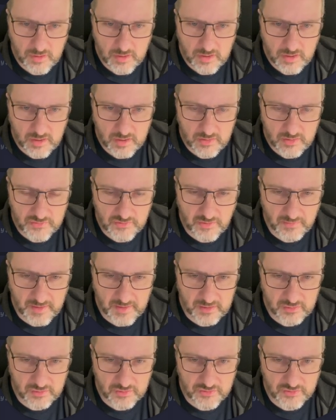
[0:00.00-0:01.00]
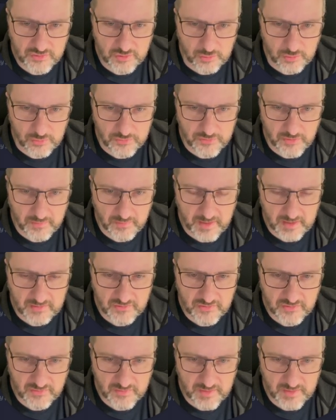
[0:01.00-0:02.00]
So that looks cool. So
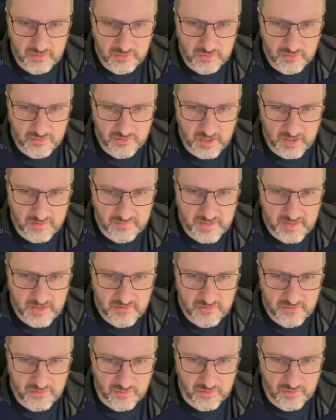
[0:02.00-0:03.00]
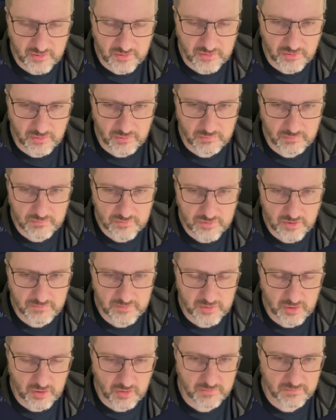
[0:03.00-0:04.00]
that looks like this. Look, you do
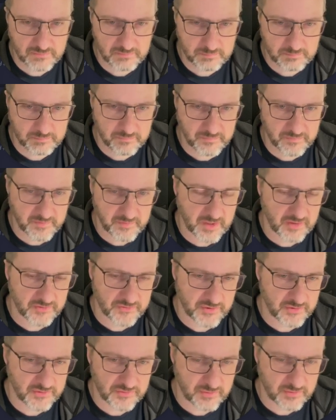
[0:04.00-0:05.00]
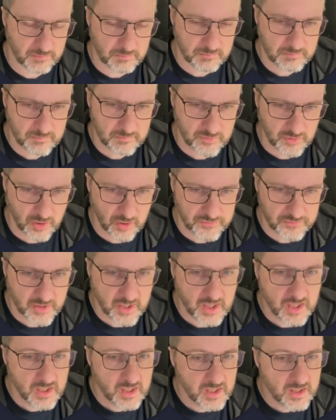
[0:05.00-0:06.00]
trufflehog file system dot
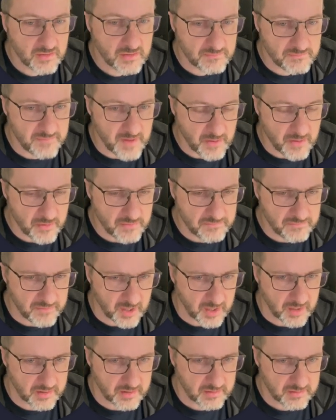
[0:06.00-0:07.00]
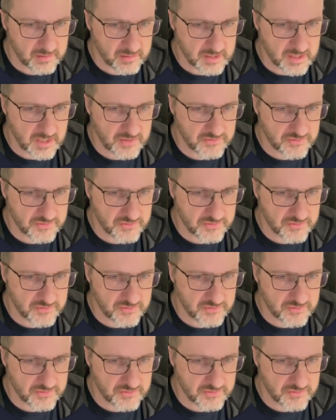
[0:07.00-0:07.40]
verifier github